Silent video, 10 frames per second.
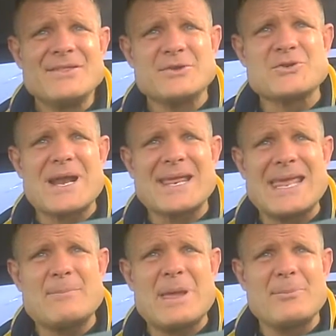They're trying to
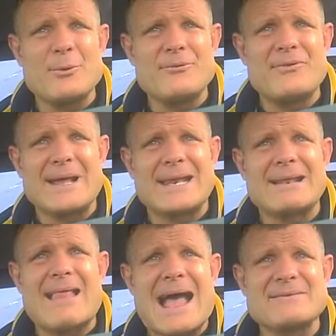keep people fucking
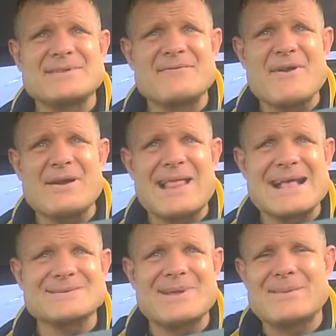alive to the very
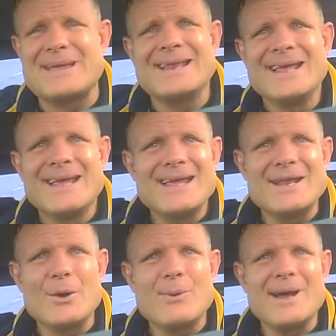last minute. I mean,
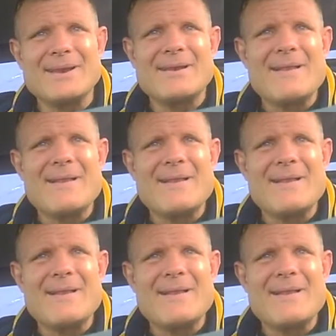you know what?